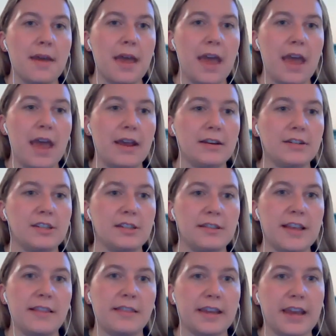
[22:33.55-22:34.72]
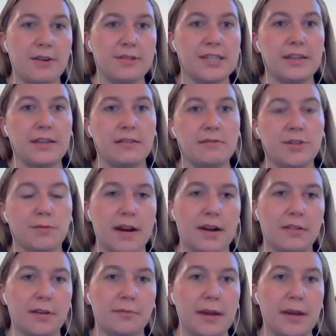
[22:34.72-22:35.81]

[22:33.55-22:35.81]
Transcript: And then the county directly